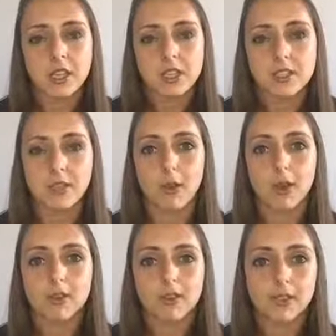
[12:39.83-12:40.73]
So
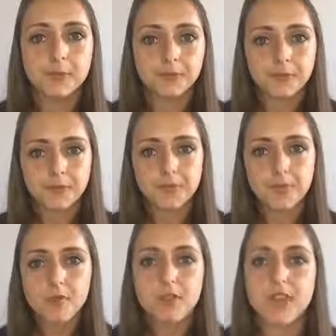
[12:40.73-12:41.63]
hopefully
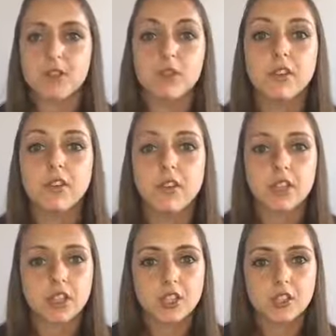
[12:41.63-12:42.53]
that's
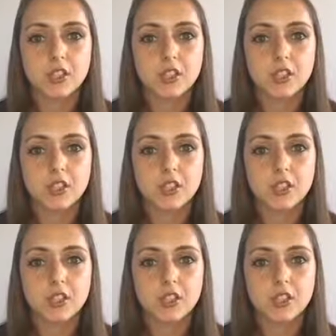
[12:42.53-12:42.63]
refreshed